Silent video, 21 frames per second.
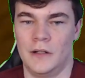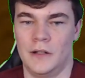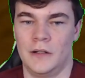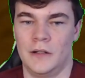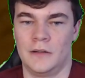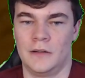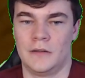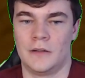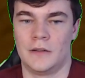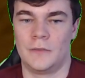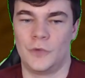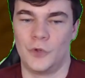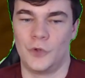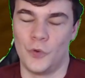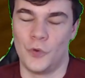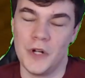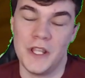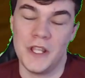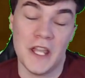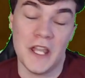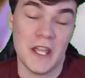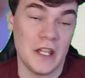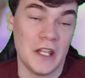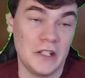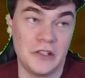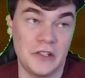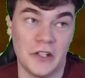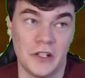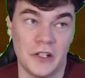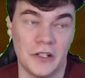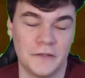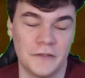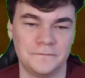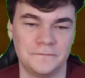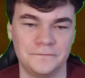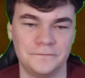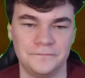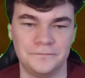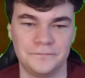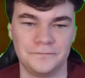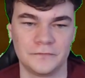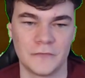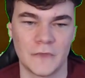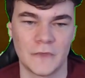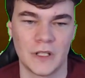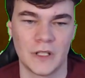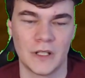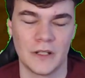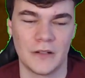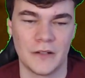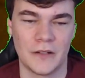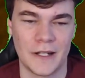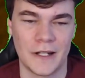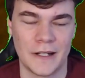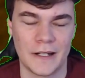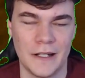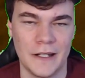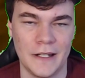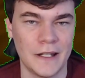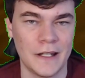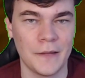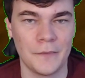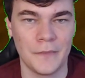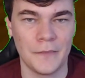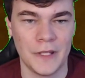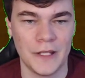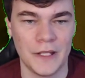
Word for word: I'm 28. They're not gonna get me.